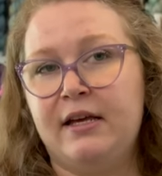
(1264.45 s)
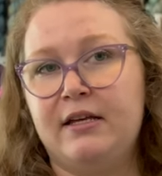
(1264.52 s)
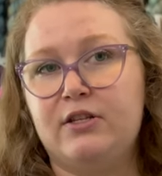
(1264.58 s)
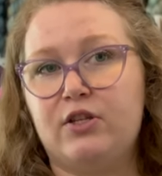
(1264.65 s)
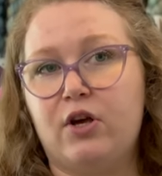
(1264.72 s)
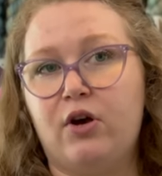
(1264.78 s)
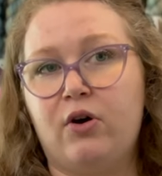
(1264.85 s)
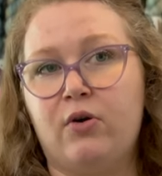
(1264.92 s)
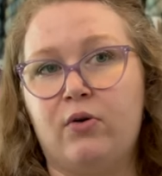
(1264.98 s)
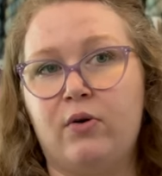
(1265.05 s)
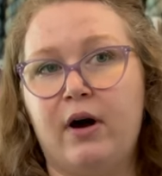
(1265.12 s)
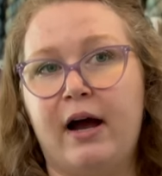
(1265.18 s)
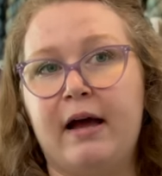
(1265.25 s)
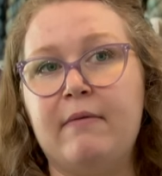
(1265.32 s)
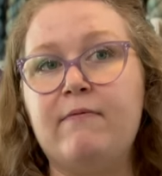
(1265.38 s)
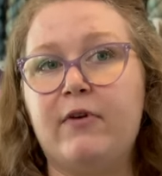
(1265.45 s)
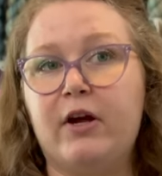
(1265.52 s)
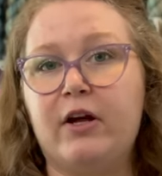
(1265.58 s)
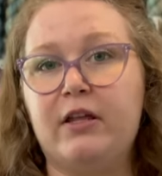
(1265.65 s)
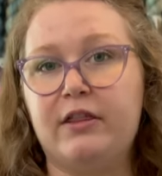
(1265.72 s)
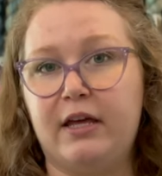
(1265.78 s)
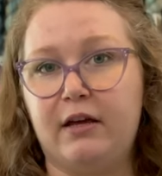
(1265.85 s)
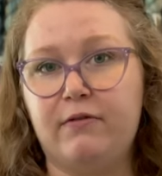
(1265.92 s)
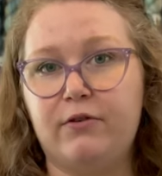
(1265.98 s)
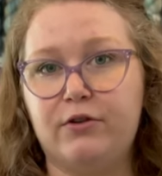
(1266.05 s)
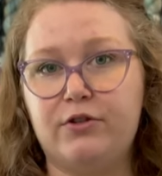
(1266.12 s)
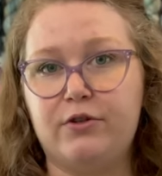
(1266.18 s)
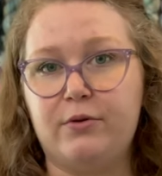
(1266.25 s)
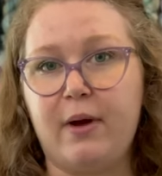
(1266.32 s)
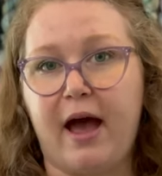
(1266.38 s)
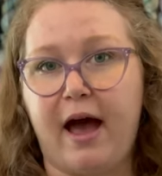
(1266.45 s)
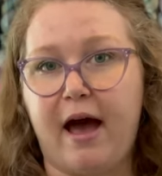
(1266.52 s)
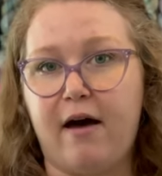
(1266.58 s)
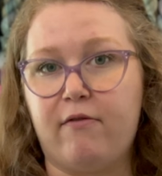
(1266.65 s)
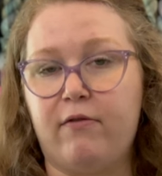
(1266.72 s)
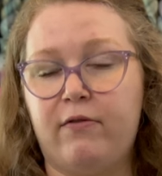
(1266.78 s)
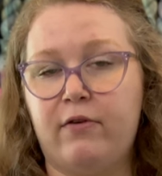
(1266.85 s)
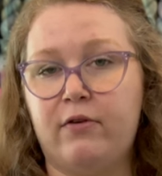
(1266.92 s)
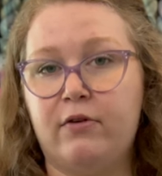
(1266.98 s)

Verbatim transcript: So I'm very thankful to have